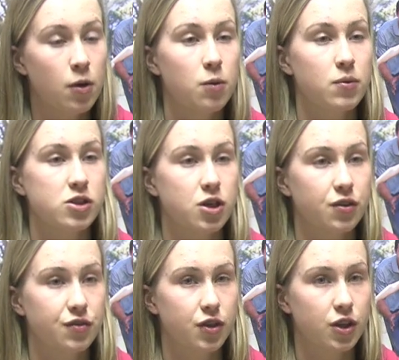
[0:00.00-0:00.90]
hoping to go
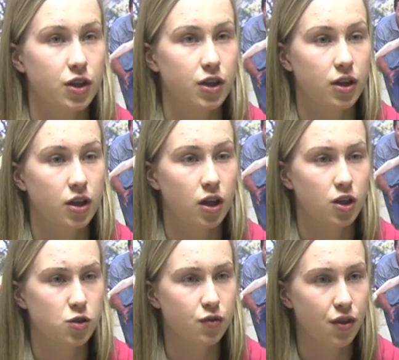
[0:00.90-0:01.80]
for
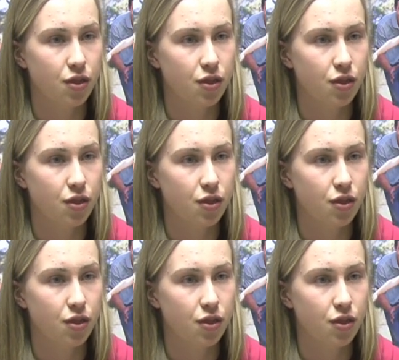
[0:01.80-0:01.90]
sort of a